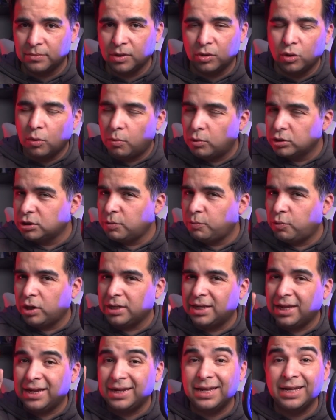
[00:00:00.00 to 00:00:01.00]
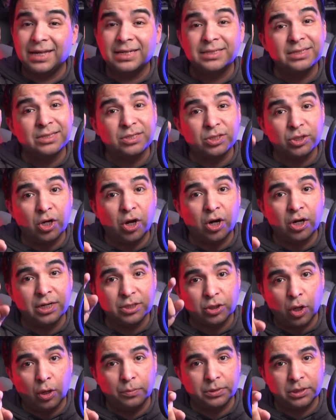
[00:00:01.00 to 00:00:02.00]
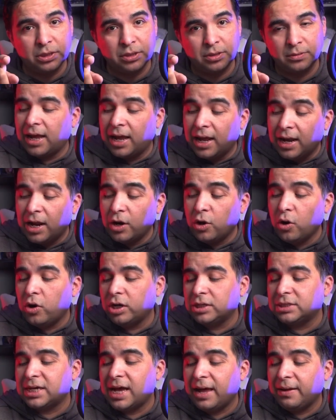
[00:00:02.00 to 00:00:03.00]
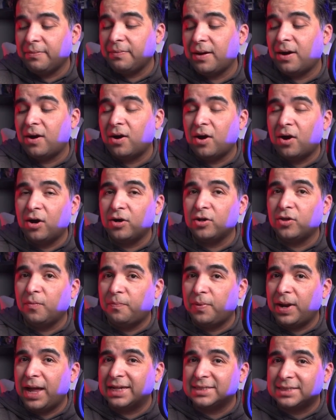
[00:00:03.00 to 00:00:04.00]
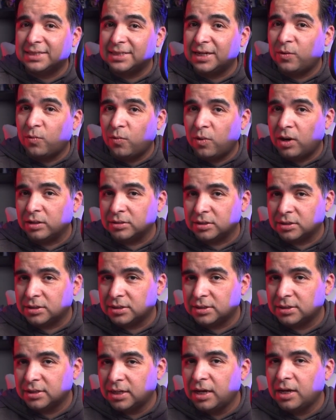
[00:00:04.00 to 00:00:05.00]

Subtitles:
The most important thing is to start sculpting. And another type are the plastic ones.